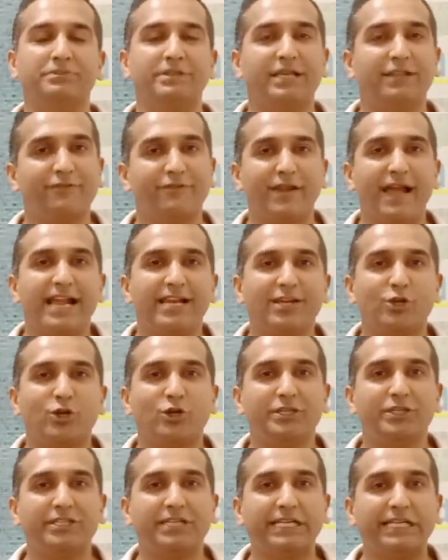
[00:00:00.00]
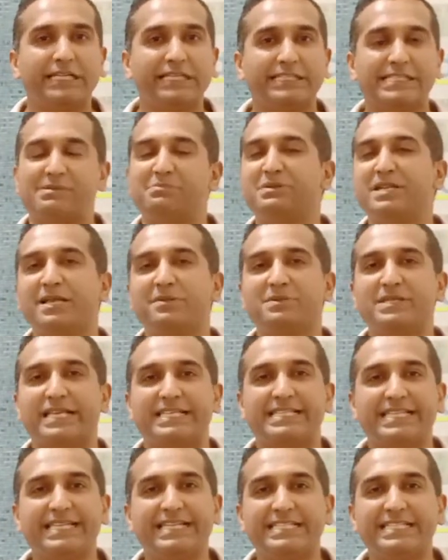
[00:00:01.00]
Their fat content sometimes
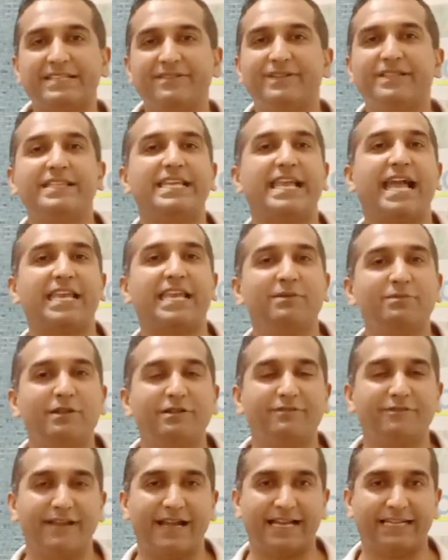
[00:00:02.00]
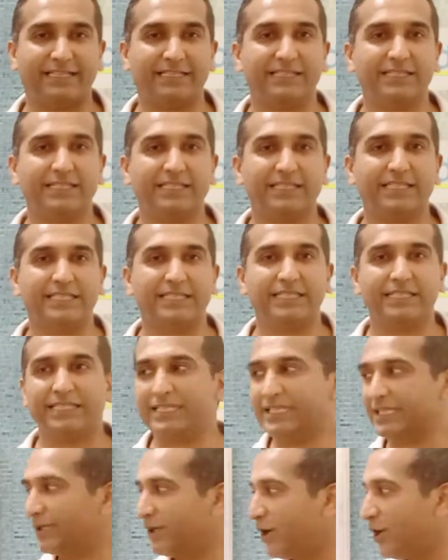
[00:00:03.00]
exceeds even the animal fat.
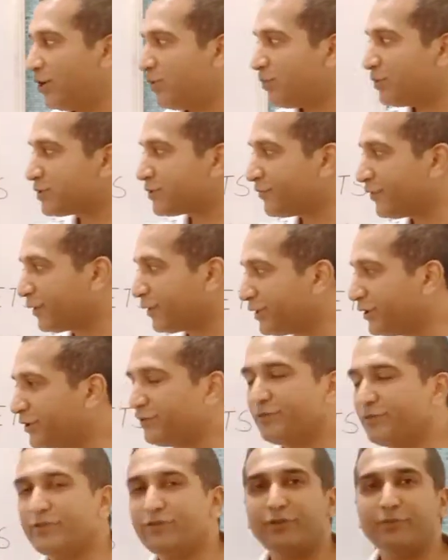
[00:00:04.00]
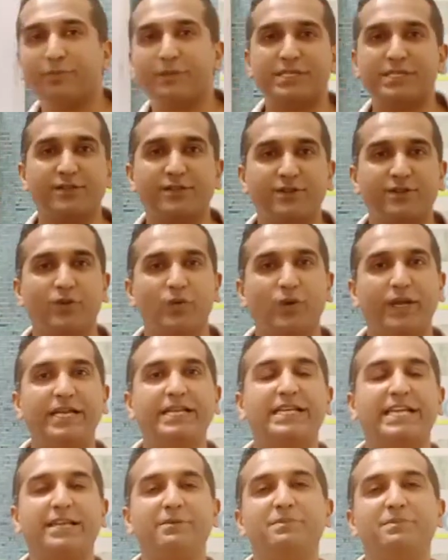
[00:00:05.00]
Almost 40 to 50% of the
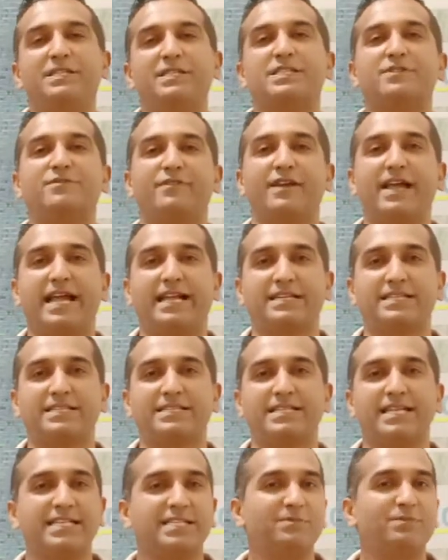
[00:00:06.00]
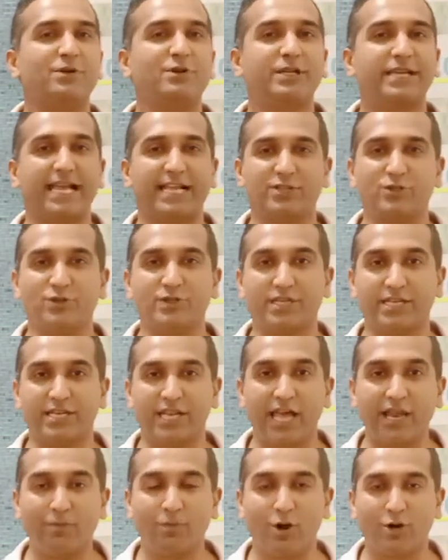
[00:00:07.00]
weight can be just fats. That's about cashews and
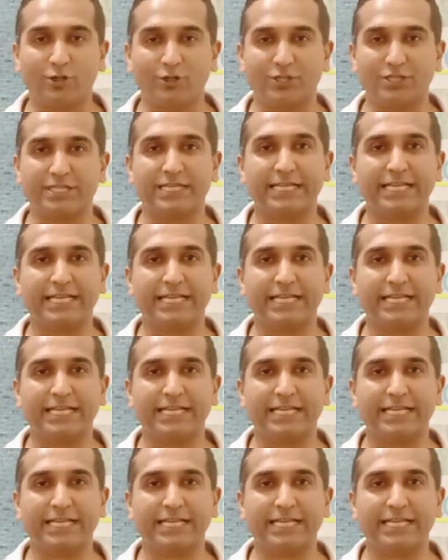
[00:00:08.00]
almonds.